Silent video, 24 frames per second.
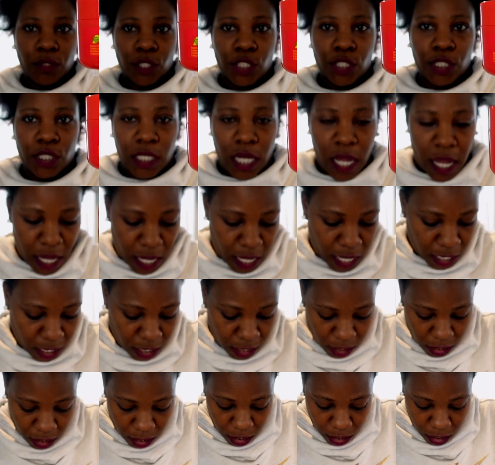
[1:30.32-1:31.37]

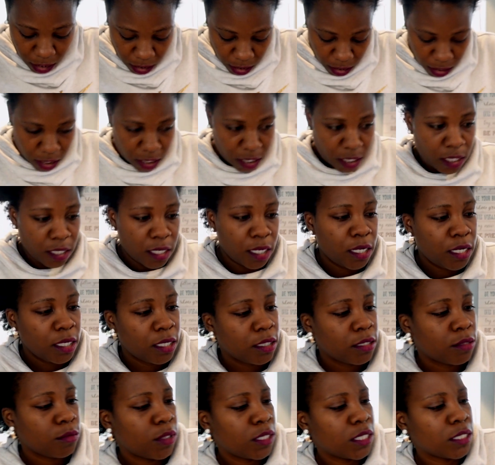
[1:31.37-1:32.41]
shine and,
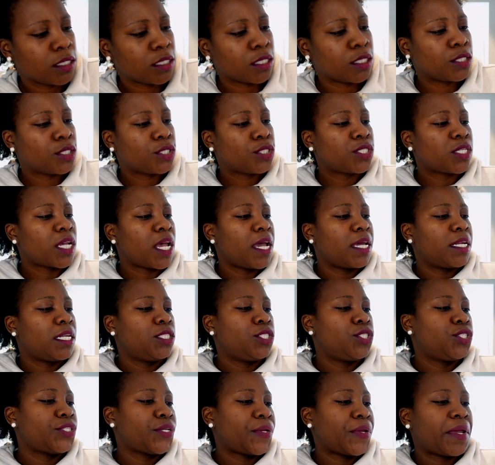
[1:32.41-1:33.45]
shine
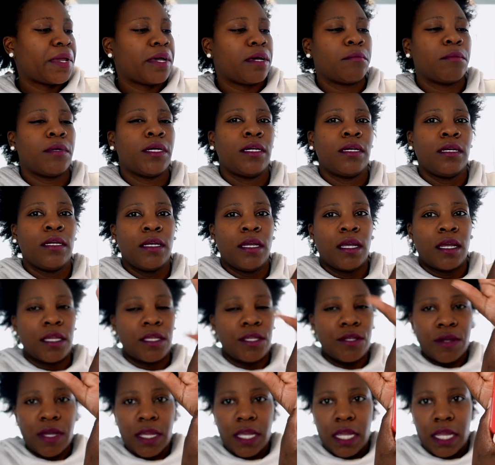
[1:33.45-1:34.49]
and jam.
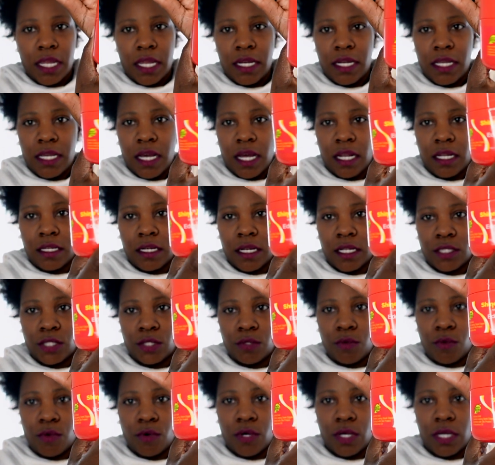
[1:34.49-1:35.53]
You can get any color that you
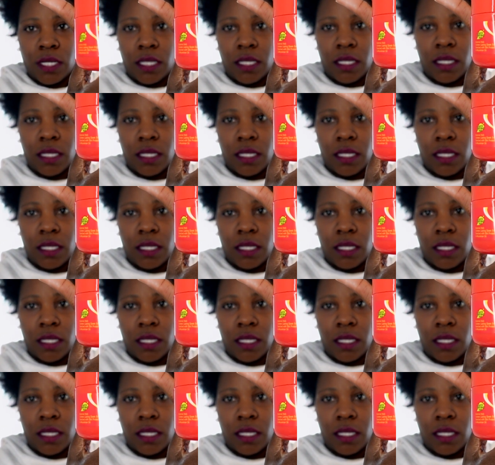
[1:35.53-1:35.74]
want.